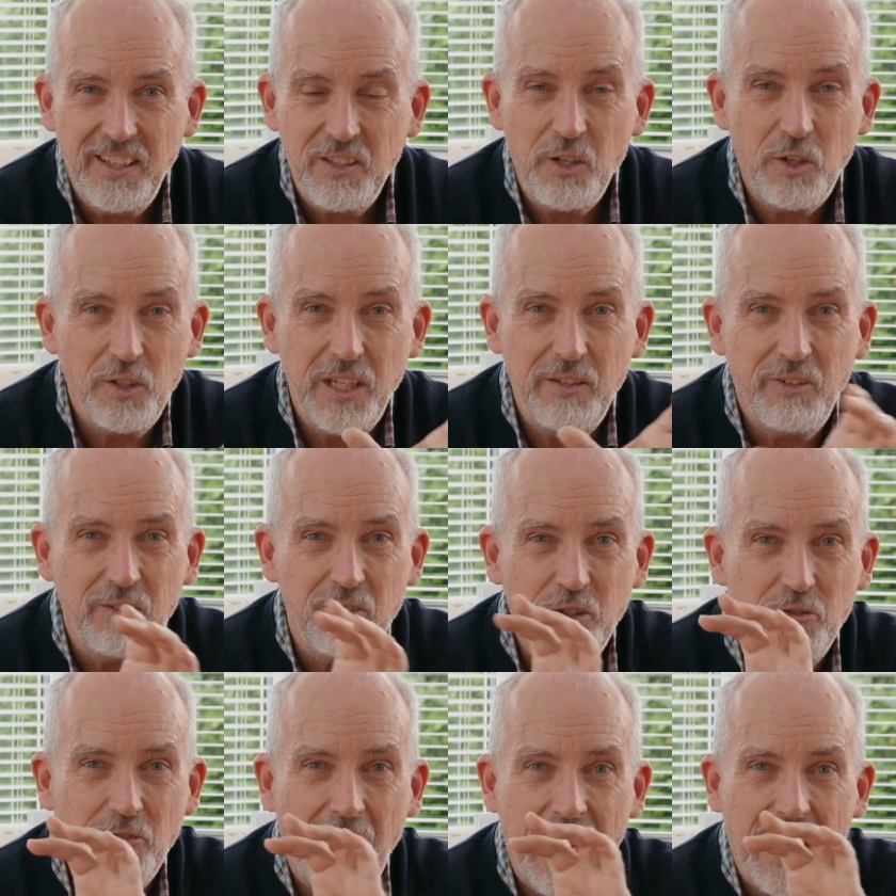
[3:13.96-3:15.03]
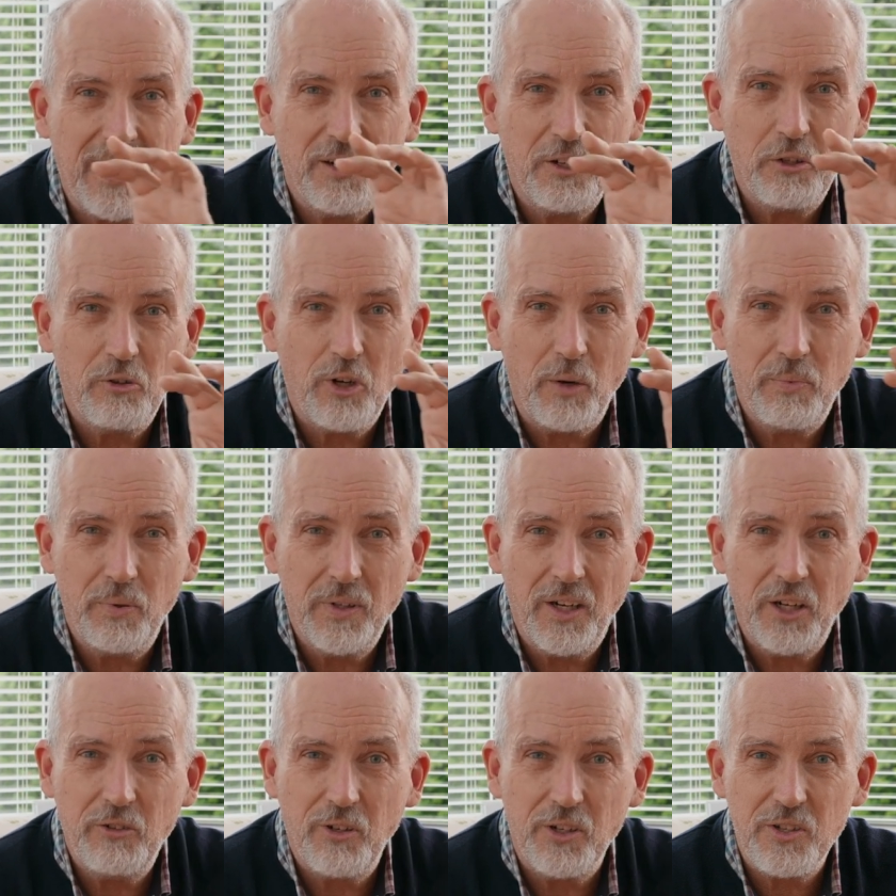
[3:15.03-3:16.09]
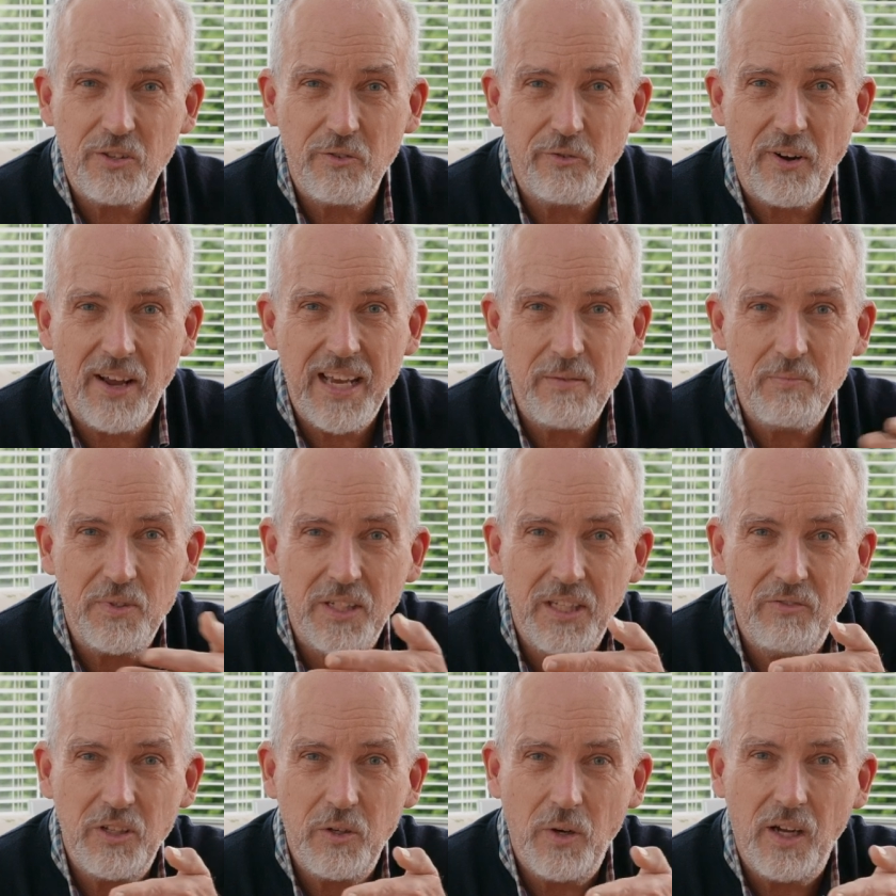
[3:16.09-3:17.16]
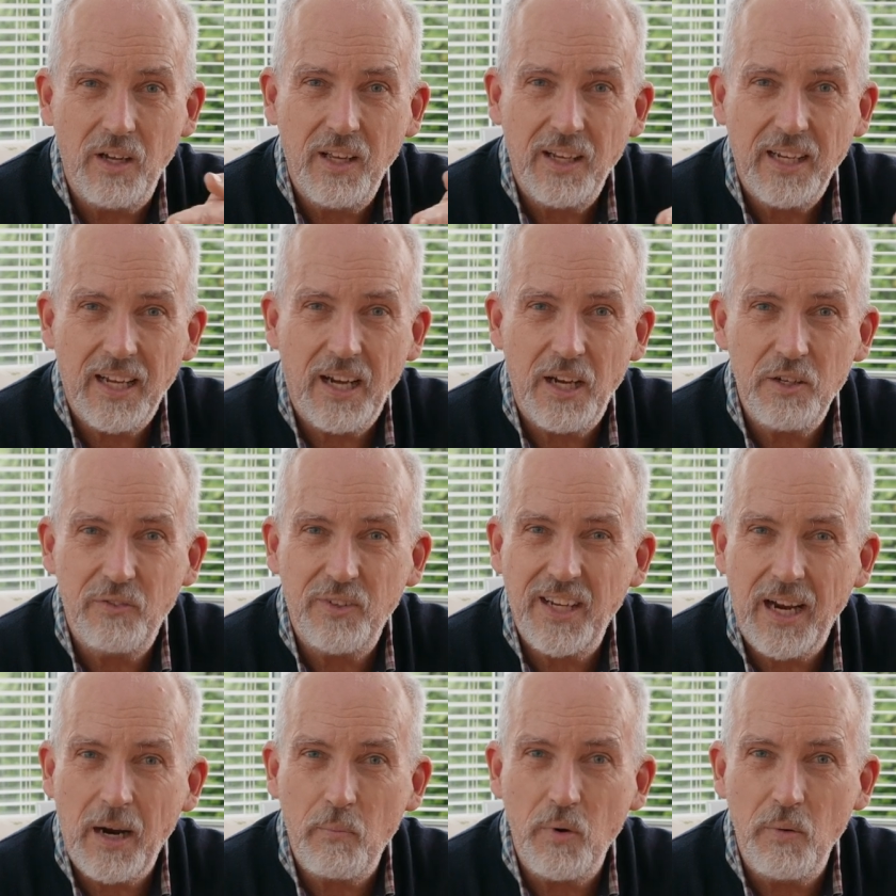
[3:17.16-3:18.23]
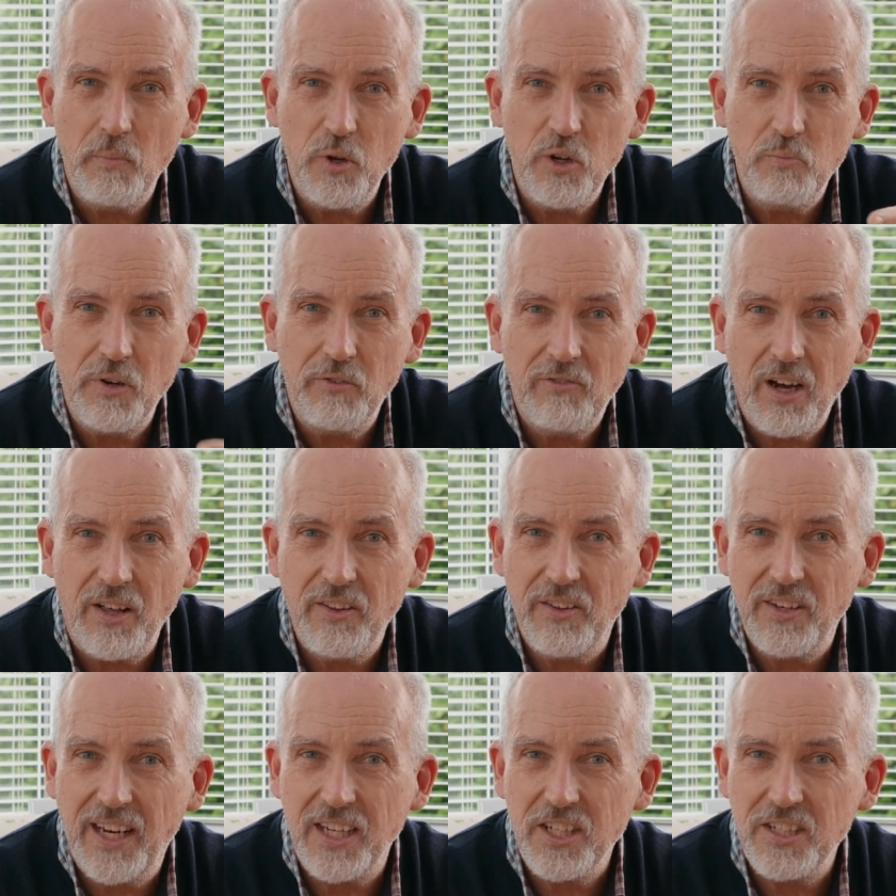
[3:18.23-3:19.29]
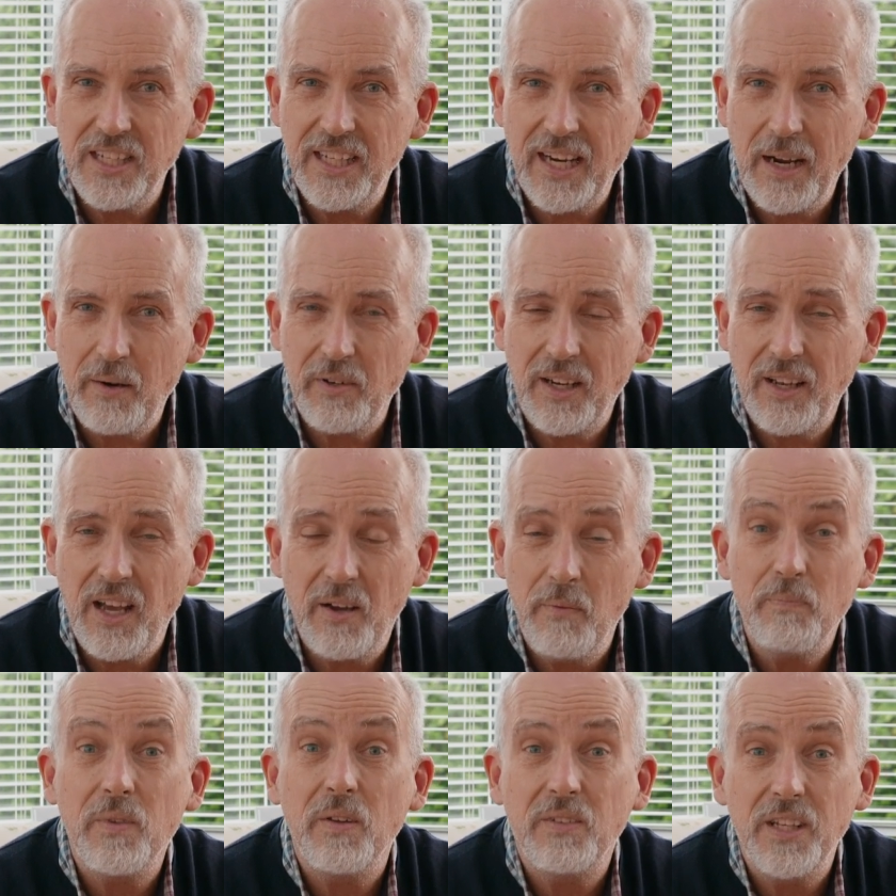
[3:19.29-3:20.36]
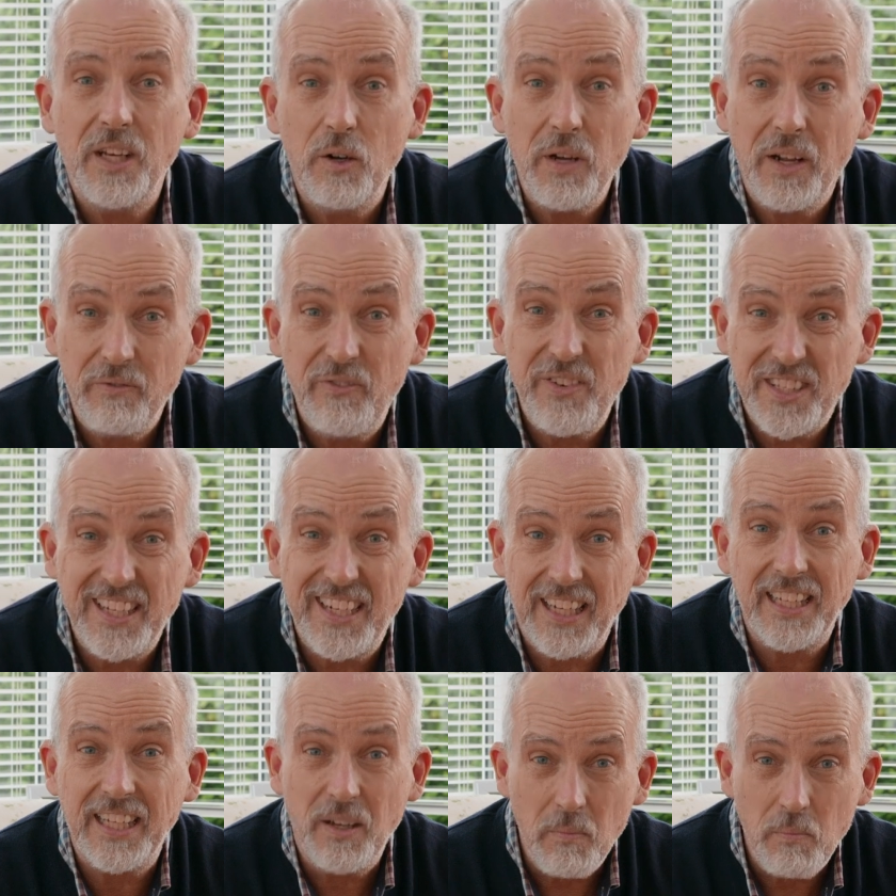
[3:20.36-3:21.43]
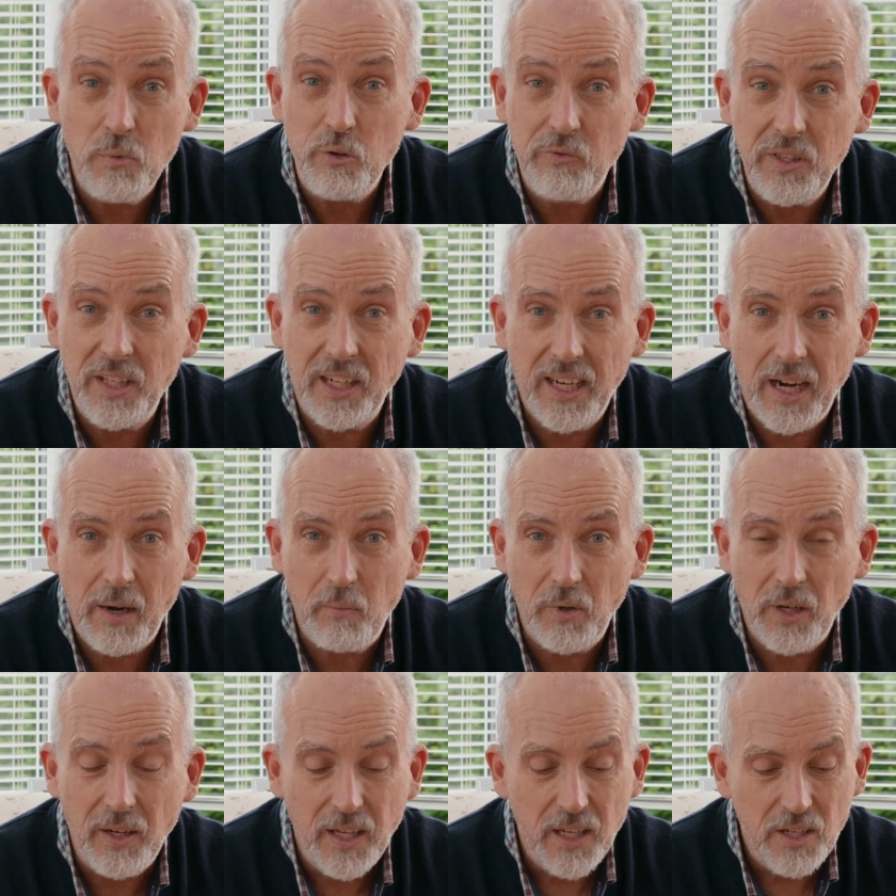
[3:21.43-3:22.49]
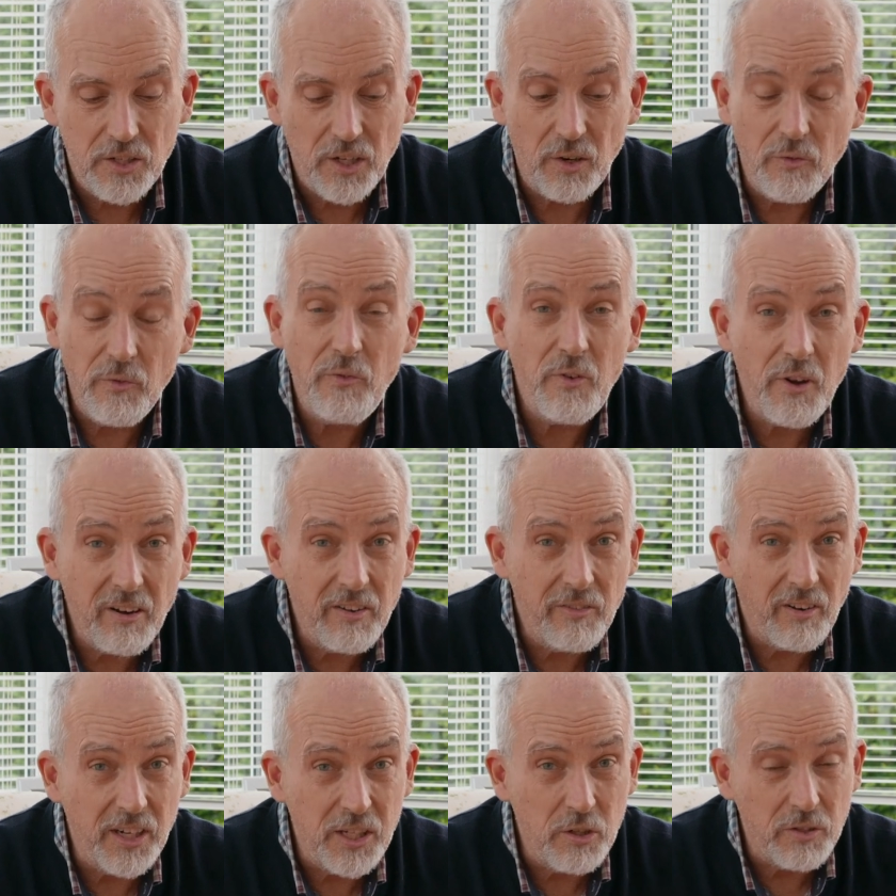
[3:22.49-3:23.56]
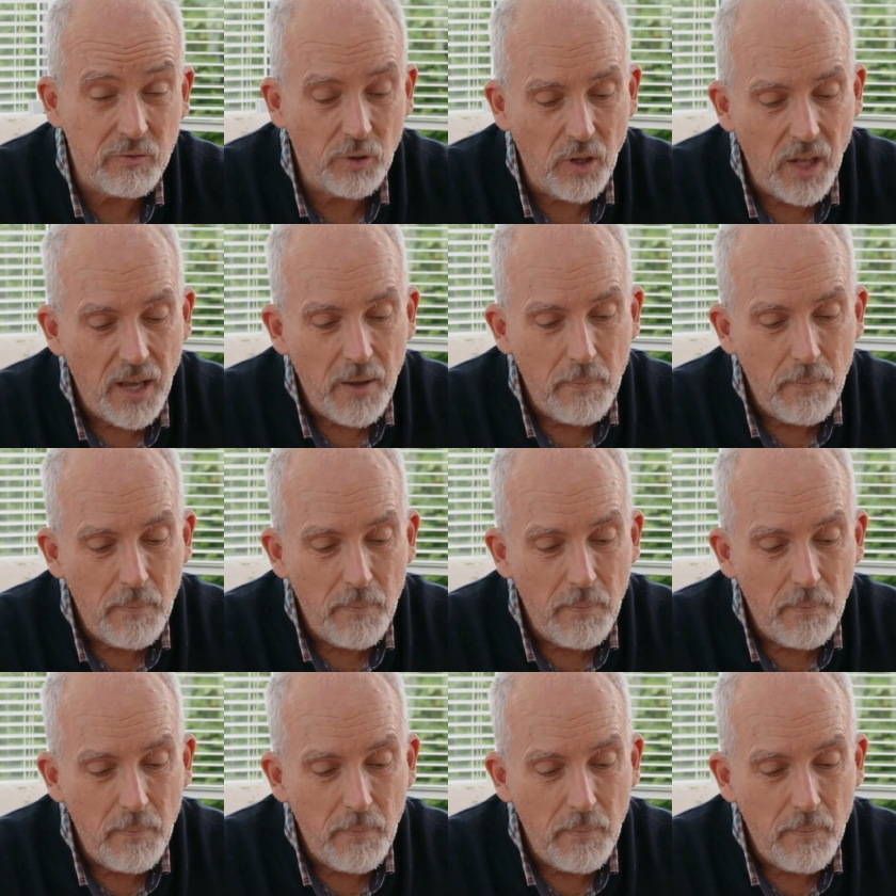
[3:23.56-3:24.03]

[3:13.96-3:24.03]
You could even track a crop across the frame to give you a kind of camera movement rather than actually physically moving the camera. So very, very useful.